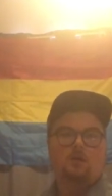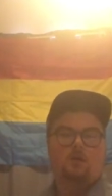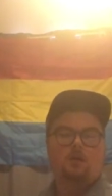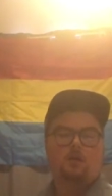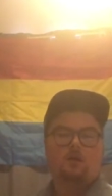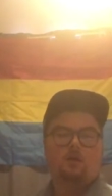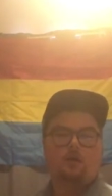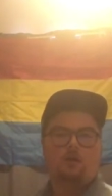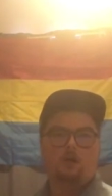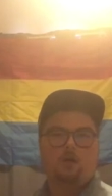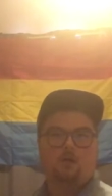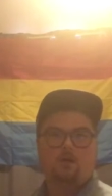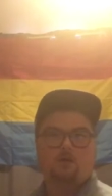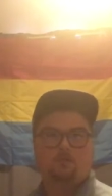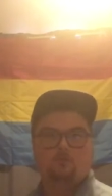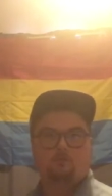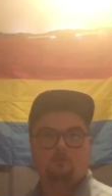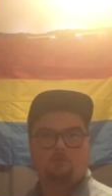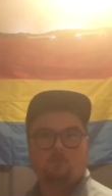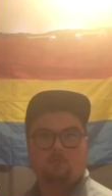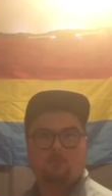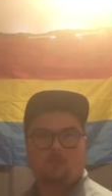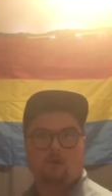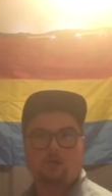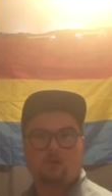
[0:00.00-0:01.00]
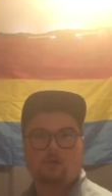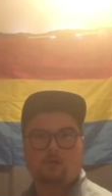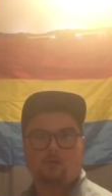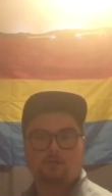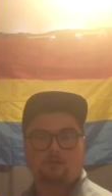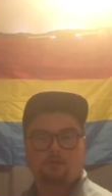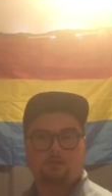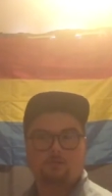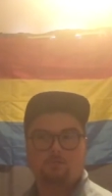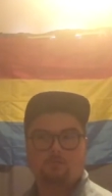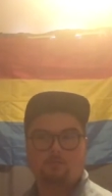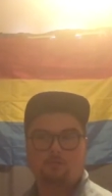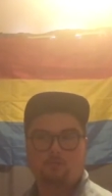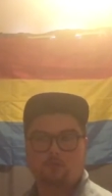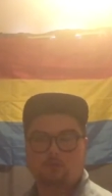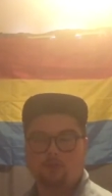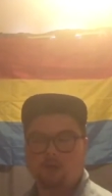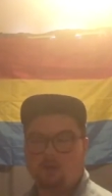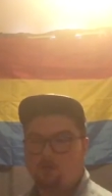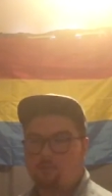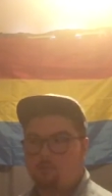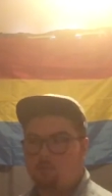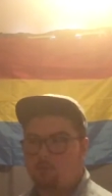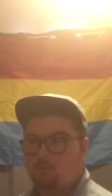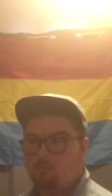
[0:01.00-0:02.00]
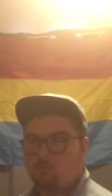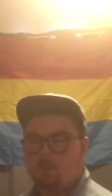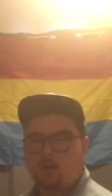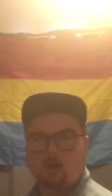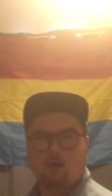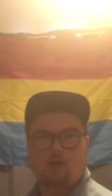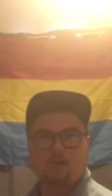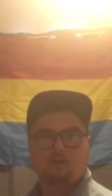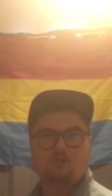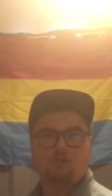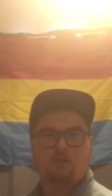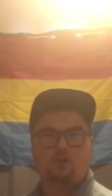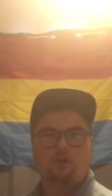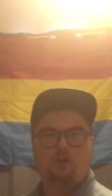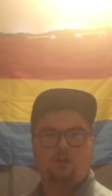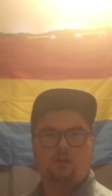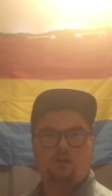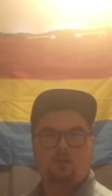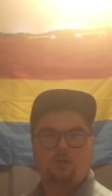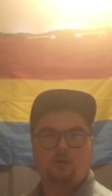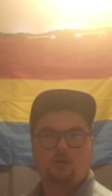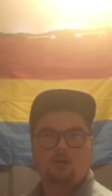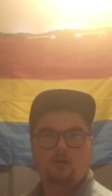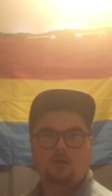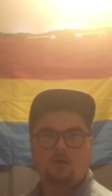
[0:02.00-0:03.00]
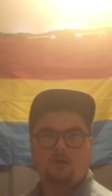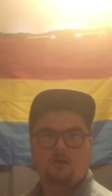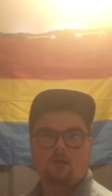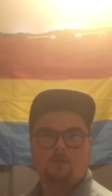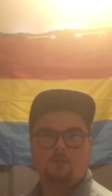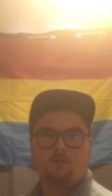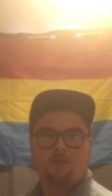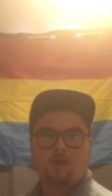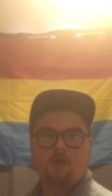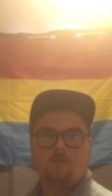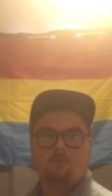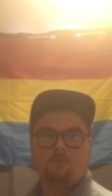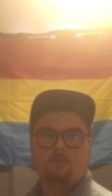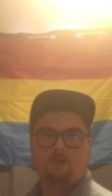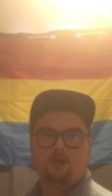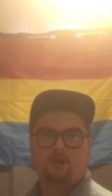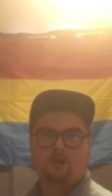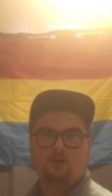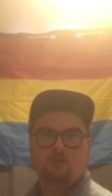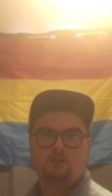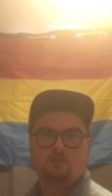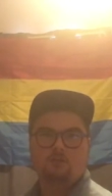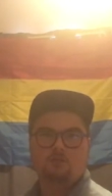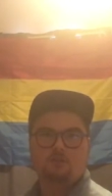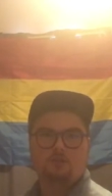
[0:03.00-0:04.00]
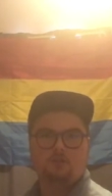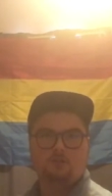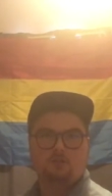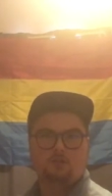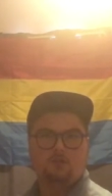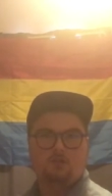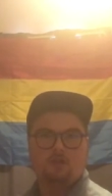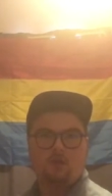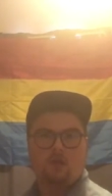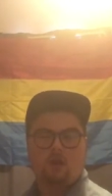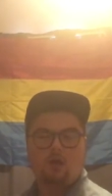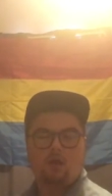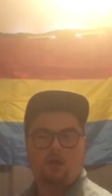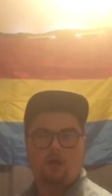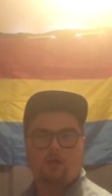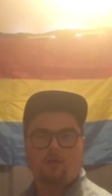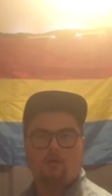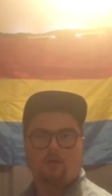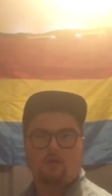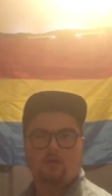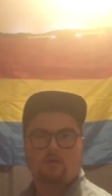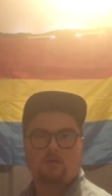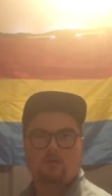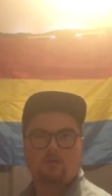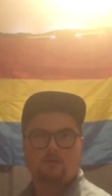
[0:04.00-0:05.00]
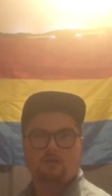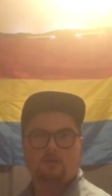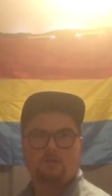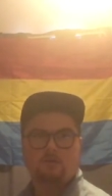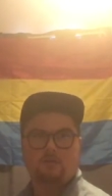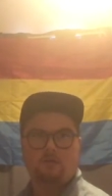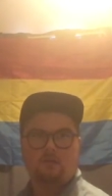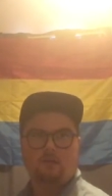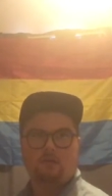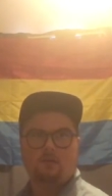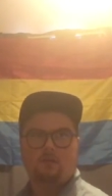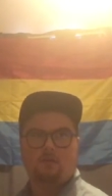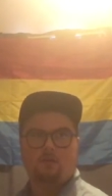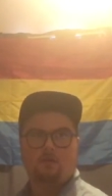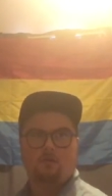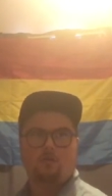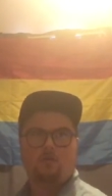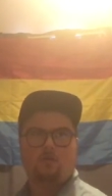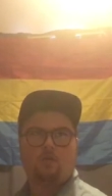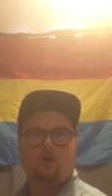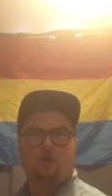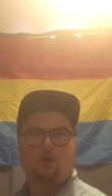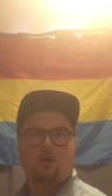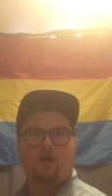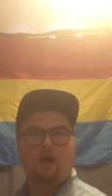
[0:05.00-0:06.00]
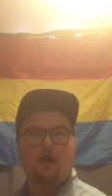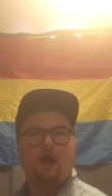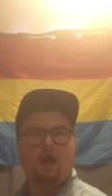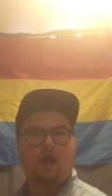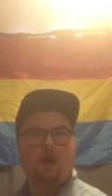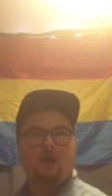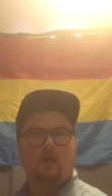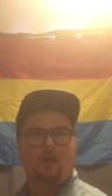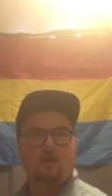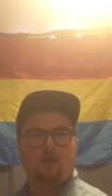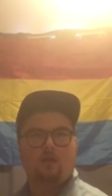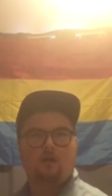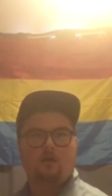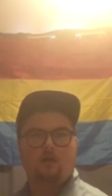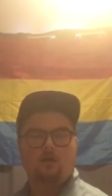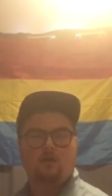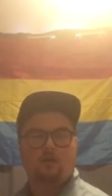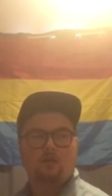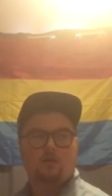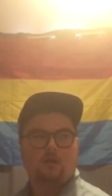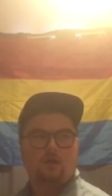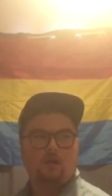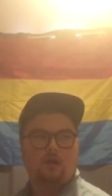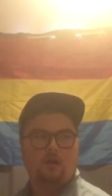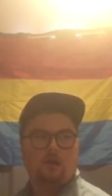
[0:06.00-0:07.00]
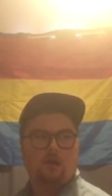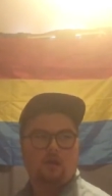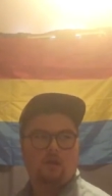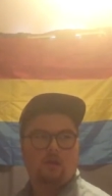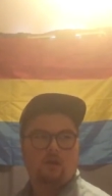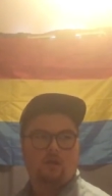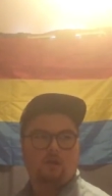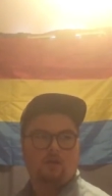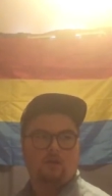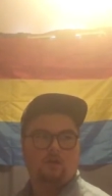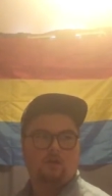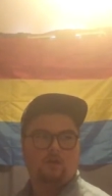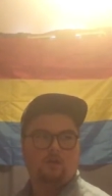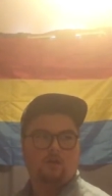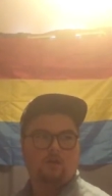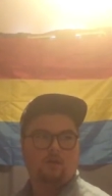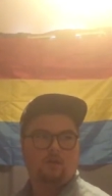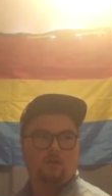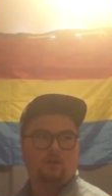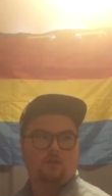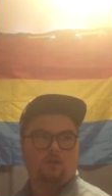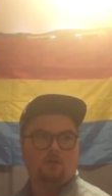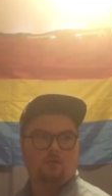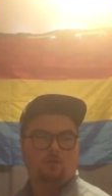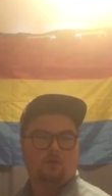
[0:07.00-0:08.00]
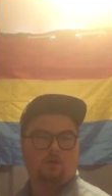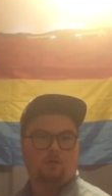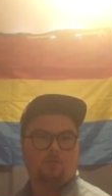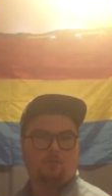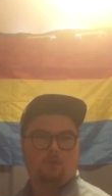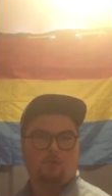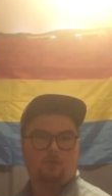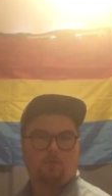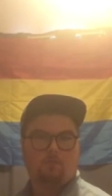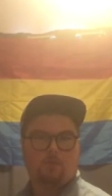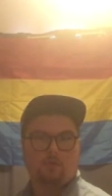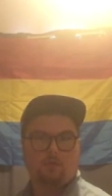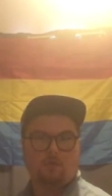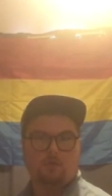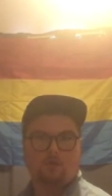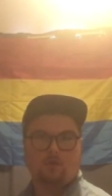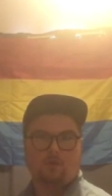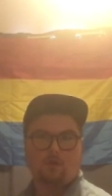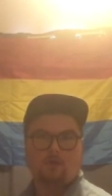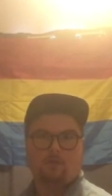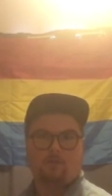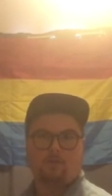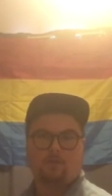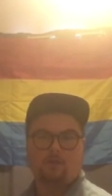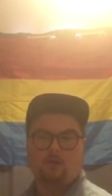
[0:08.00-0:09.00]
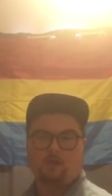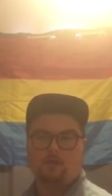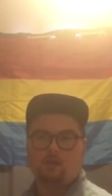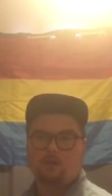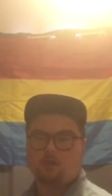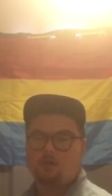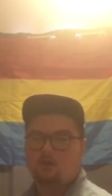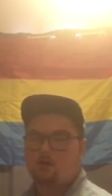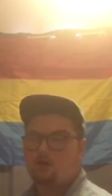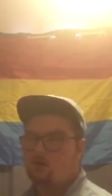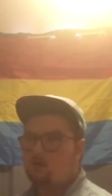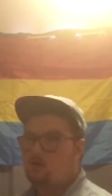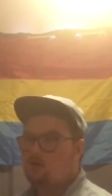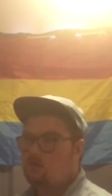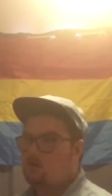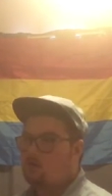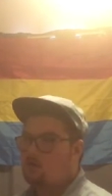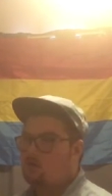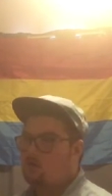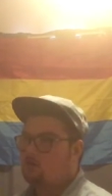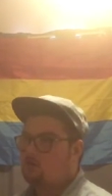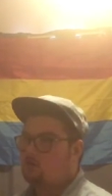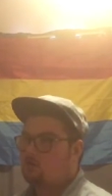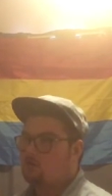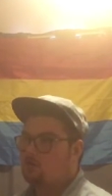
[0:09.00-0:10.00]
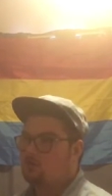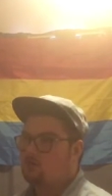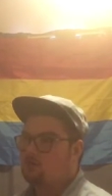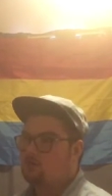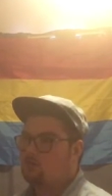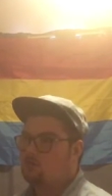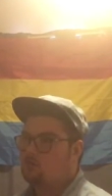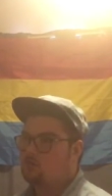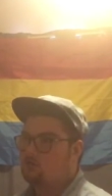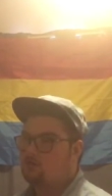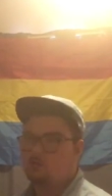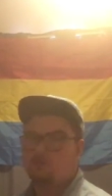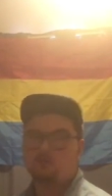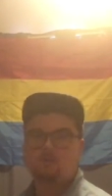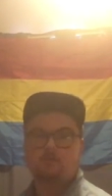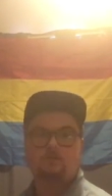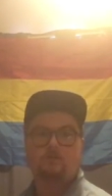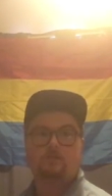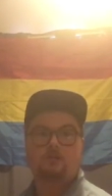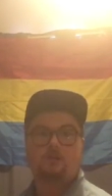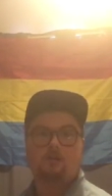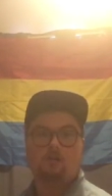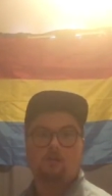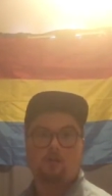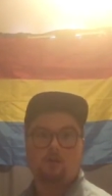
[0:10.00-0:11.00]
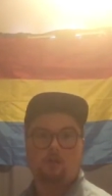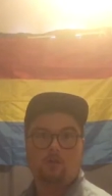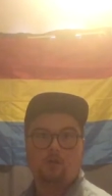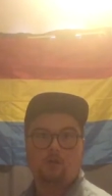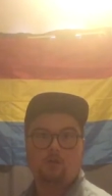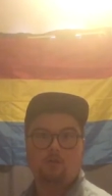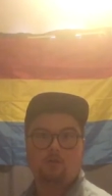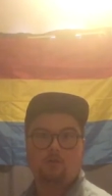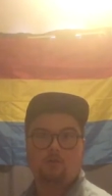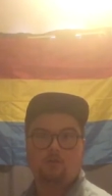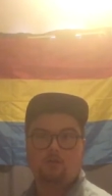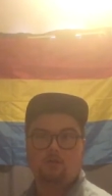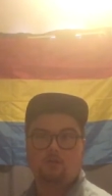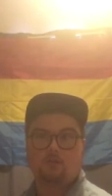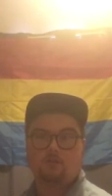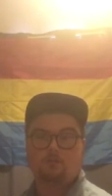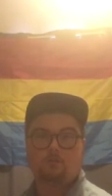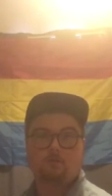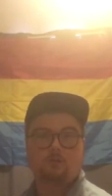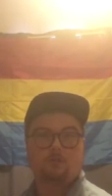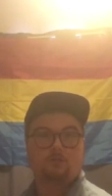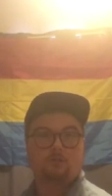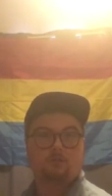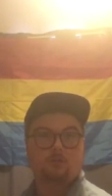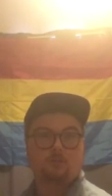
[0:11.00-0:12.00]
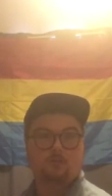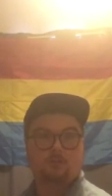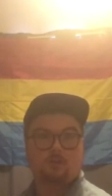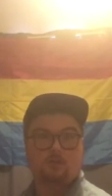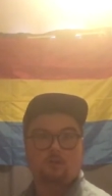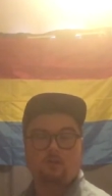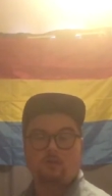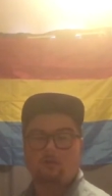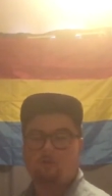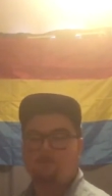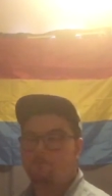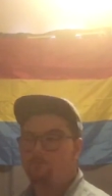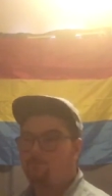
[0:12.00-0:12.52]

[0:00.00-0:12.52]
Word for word: Um, just type Meg Curl, M E G, then C U R L, and it'll come up. I think she's she's a singer. Uh, she plays the guitar.